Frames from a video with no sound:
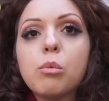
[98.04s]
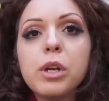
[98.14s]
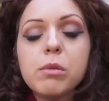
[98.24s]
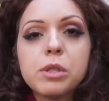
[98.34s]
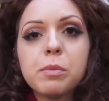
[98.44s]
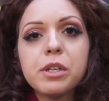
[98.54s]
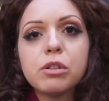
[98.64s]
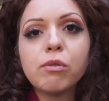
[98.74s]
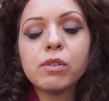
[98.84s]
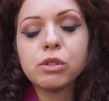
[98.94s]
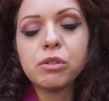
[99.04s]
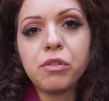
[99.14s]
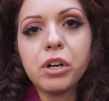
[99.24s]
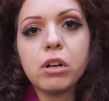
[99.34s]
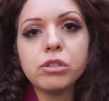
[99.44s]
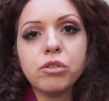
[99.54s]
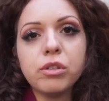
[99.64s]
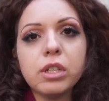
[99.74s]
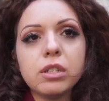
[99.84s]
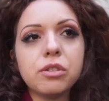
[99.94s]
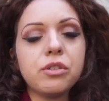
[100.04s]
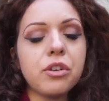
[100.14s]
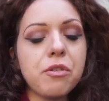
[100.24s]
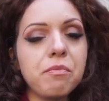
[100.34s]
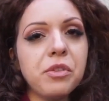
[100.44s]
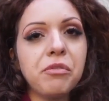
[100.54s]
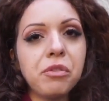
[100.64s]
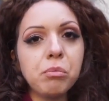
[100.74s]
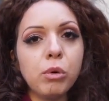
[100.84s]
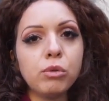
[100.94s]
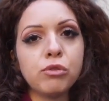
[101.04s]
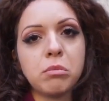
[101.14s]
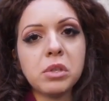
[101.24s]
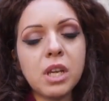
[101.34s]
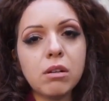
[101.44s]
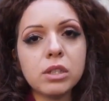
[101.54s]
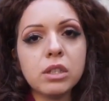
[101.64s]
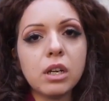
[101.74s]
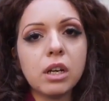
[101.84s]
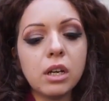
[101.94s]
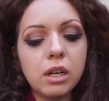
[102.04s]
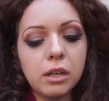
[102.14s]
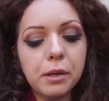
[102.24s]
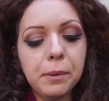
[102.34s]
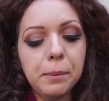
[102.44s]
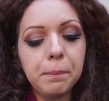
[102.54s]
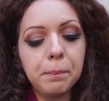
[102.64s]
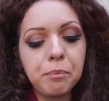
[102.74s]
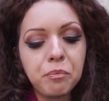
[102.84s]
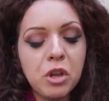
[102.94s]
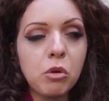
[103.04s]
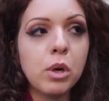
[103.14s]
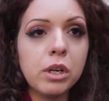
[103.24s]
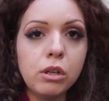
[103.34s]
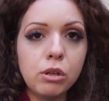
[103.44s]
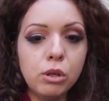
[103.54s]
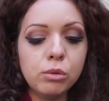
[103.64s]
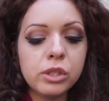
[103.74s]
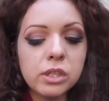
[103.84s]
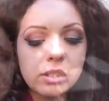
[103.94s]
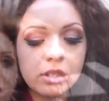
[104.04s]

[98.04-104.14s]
When it was spread over to different countries, different moves from salsa were included.